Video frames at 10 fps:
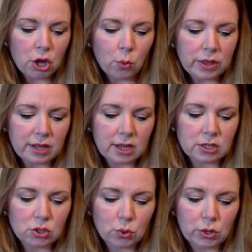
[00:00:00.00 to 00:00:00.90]
With a
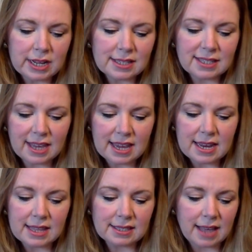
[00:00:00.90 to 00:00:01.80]
historian's
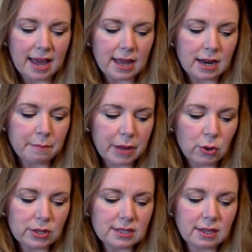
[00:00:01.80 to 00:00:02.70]
keen insight and a
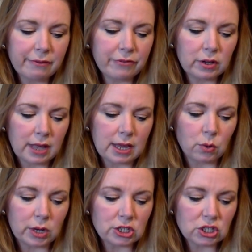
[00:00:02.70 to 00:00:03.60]
poet's gift for
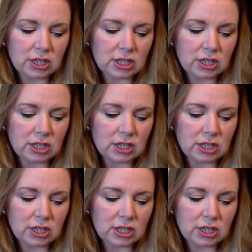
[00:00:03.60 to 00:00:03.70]
language,